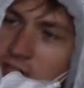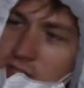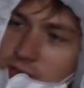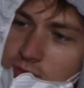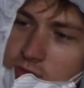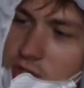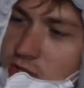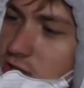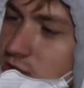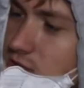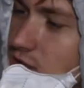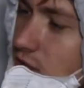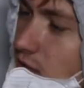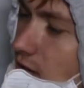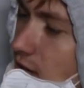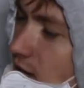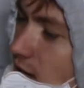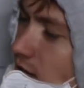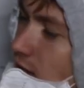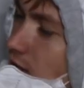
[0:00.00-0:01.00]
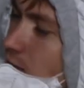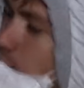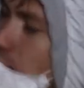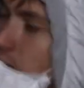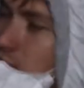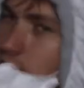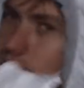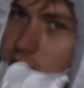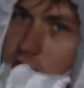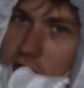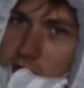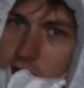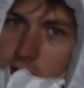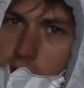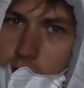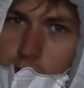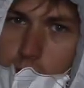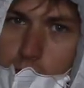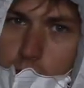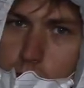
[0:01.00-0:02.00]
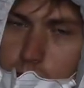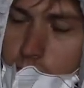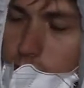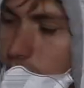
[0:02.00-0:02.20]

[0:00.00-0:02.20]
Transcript: This is the first time I've seen such spray